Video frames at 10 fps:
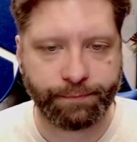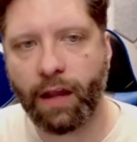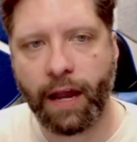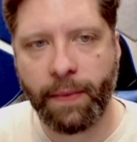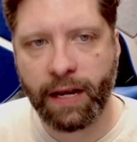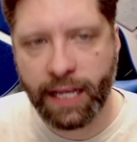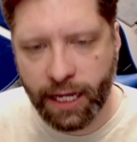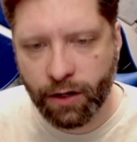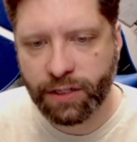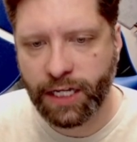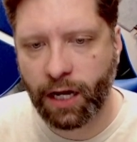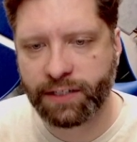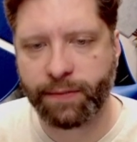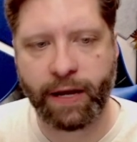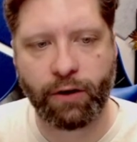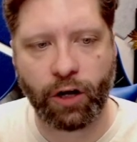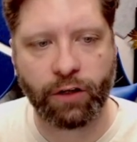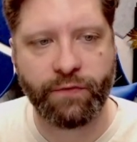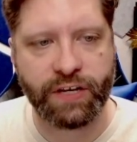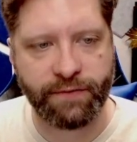And then here talks about all
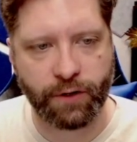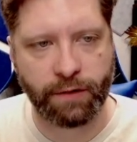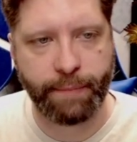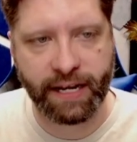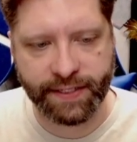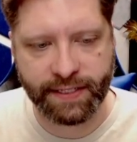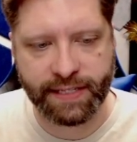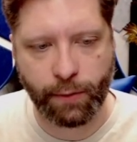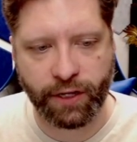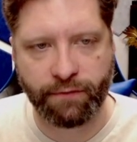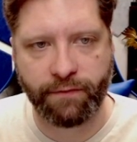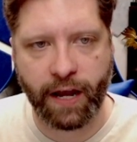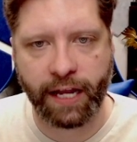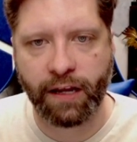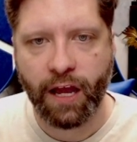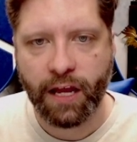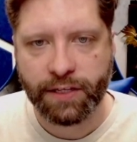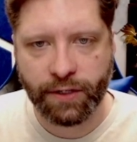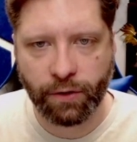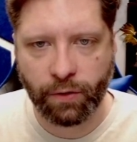of the different benisons that we could find.
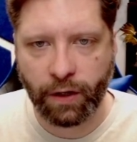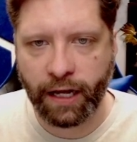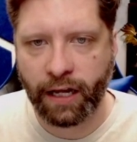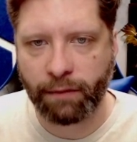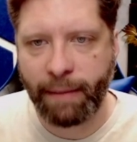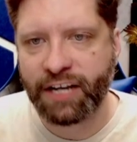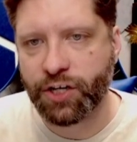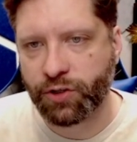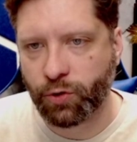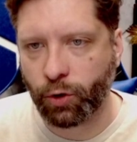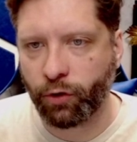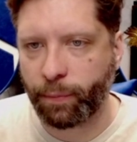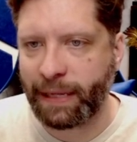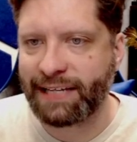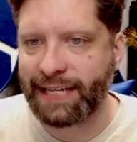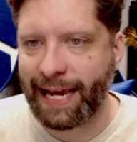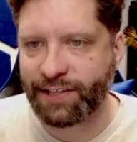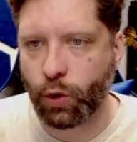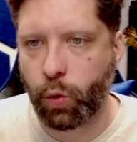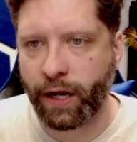So magic scroll, the PC
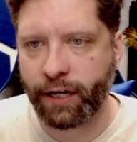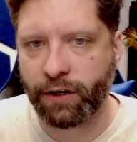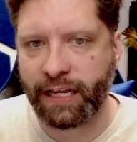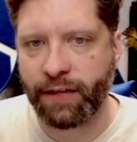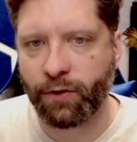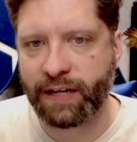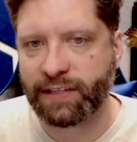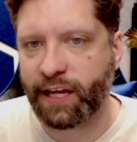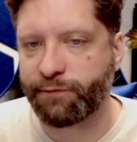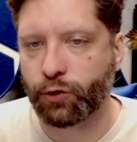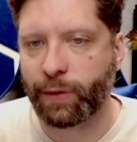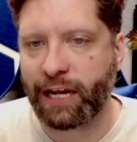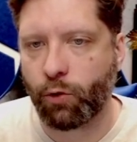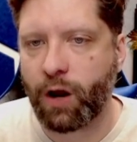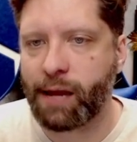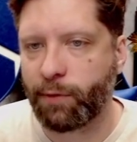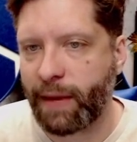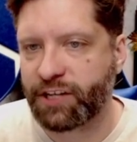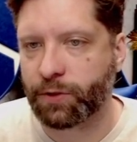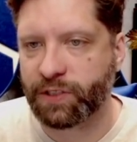has acquired either as a gift or by crime a
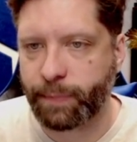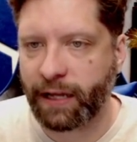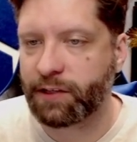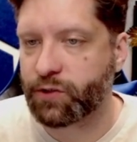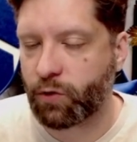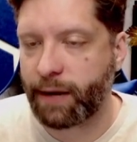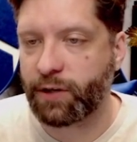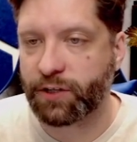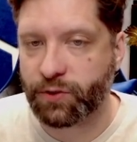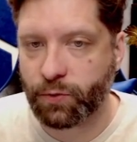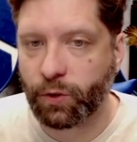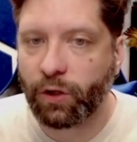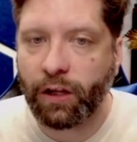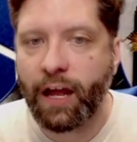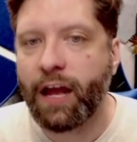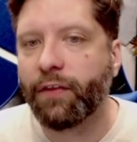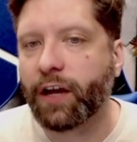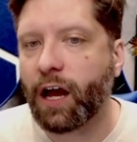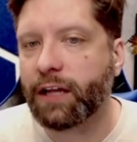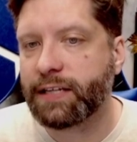magical spell inscribed on a scroll. The
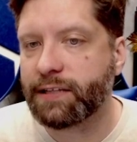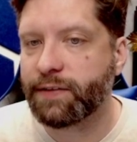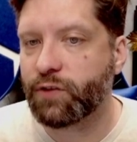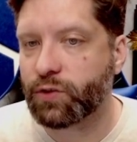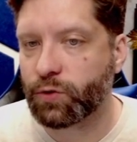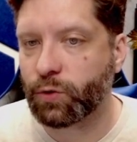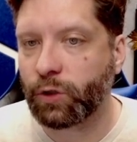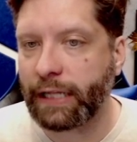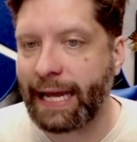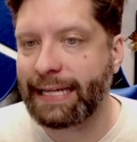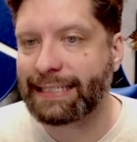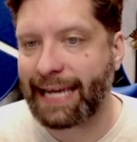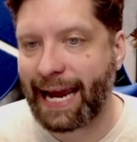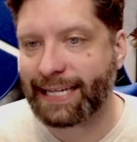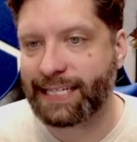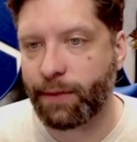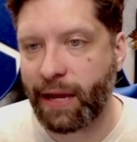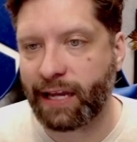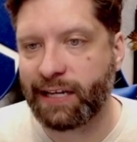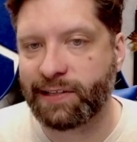contents of the scroll and its casting
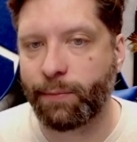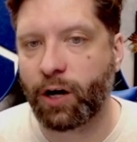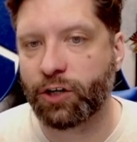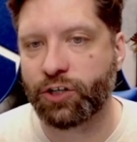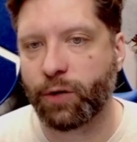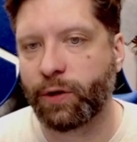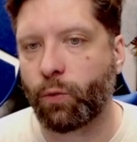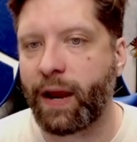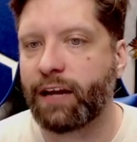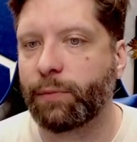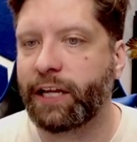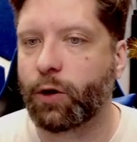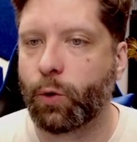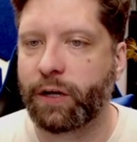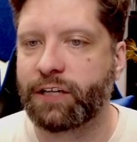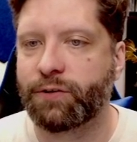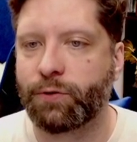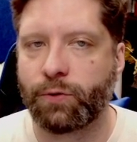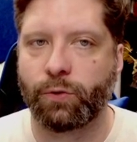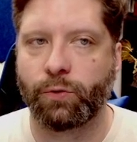mechanism are determined randomly according
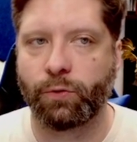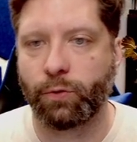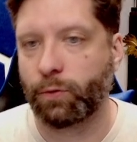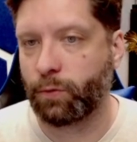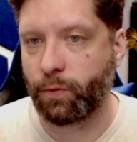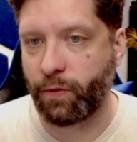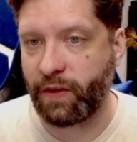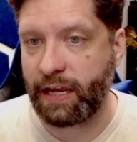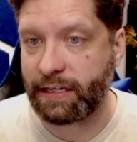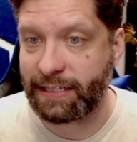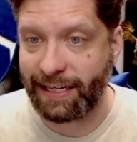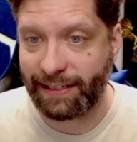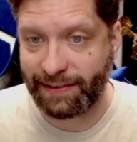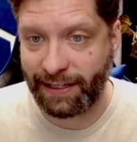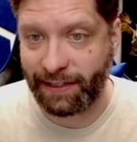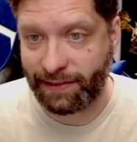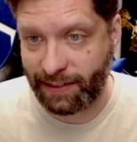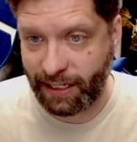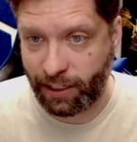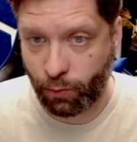to the
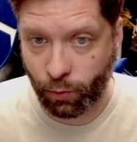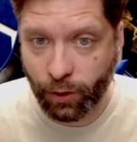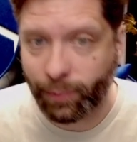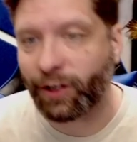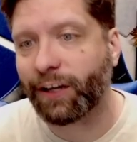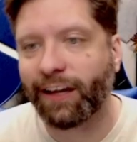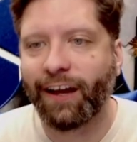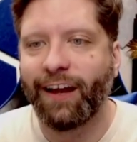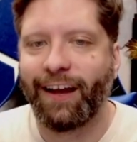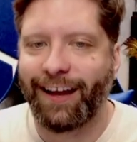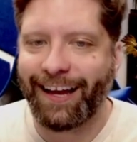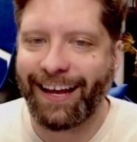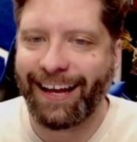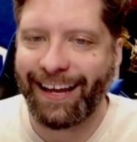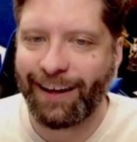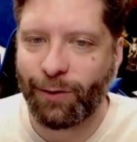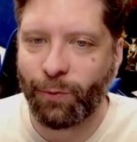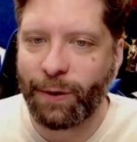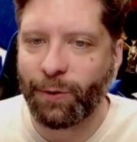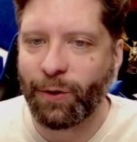DCC rulebook.
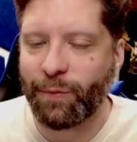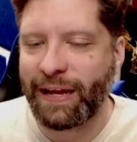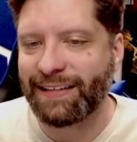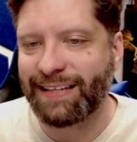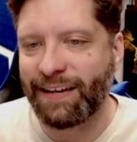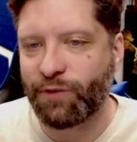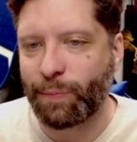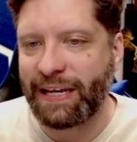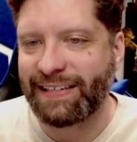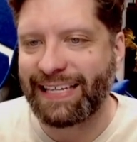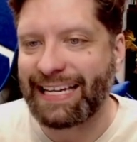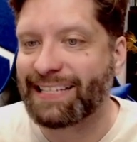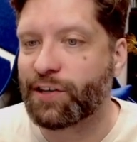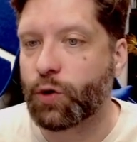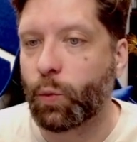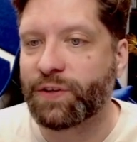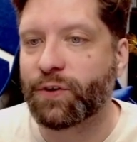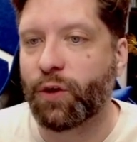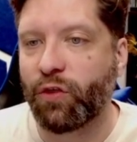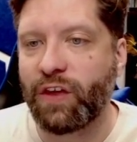Reroll the benison if the PC isn't a
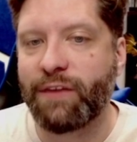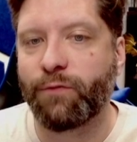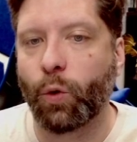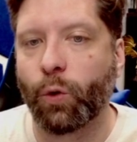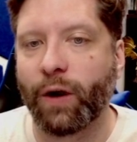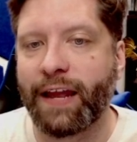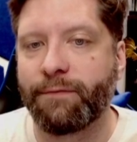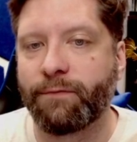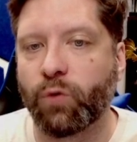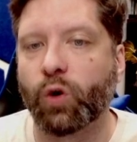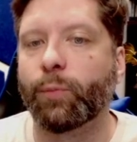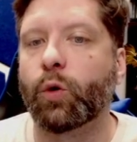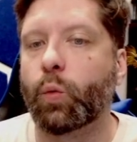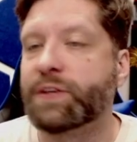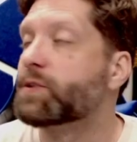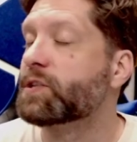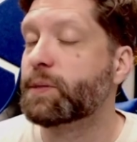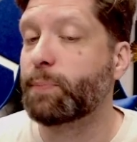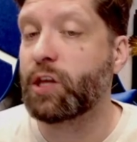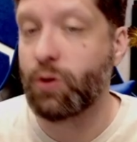wizard, thief, or a former wizard's
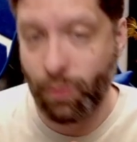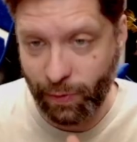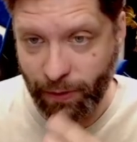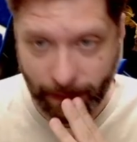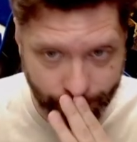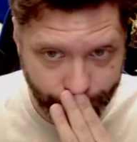pupil.